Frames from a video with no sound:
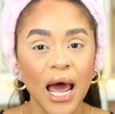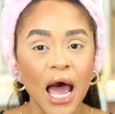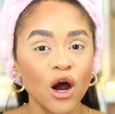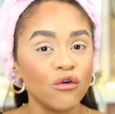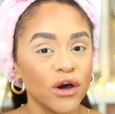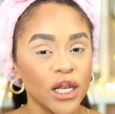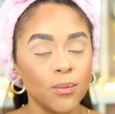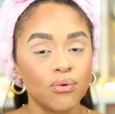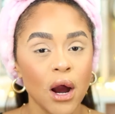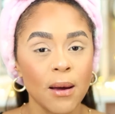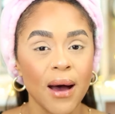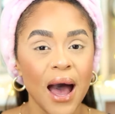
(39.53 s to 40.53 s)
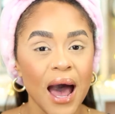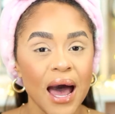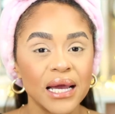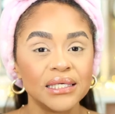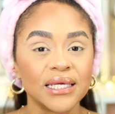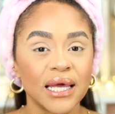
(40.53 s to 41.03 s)
I already primed my
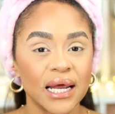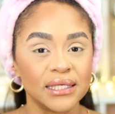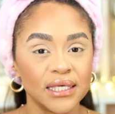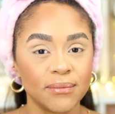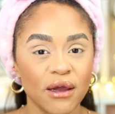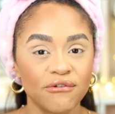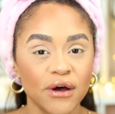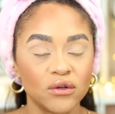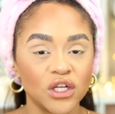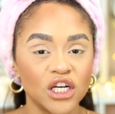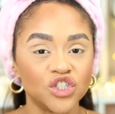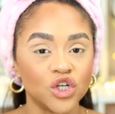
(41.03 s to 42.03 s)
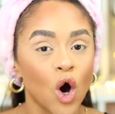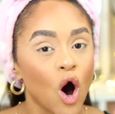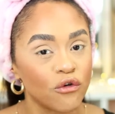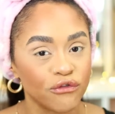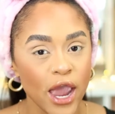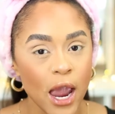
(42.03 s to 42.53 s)
eyes and I did my foundation
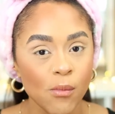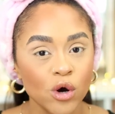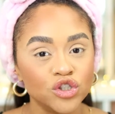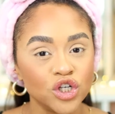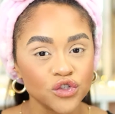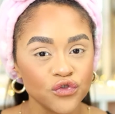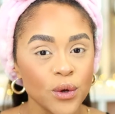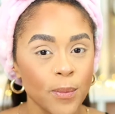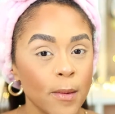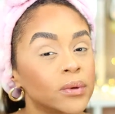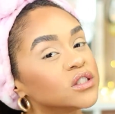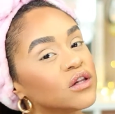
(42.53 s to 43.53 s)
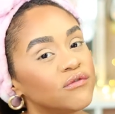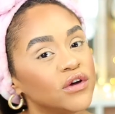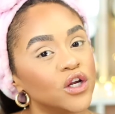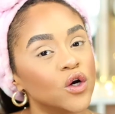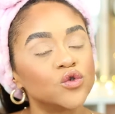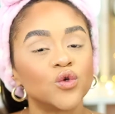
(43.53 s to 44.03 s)
off camera just for the purpose of the
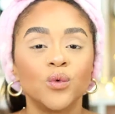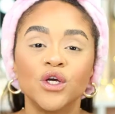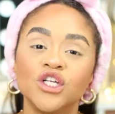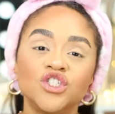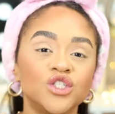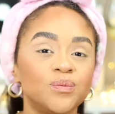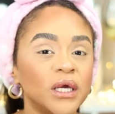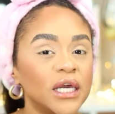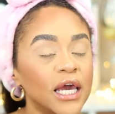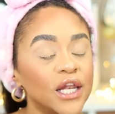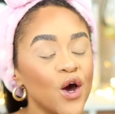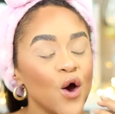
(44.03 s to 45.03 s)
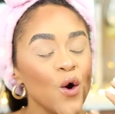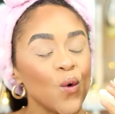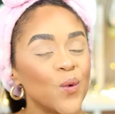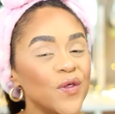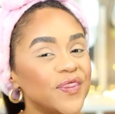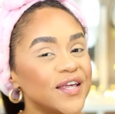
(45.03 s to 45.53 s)
video, so we can just begin
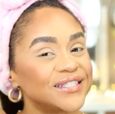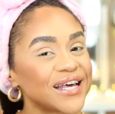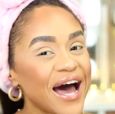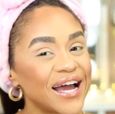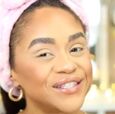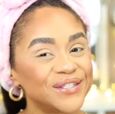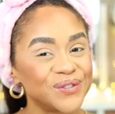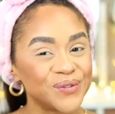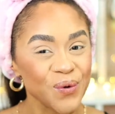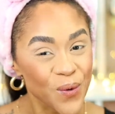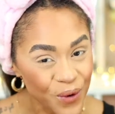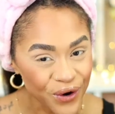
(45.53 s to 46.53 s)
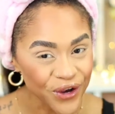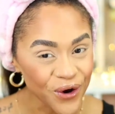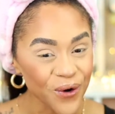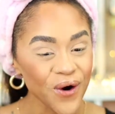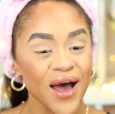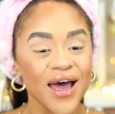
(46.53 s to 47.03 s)
with this eye tutorial.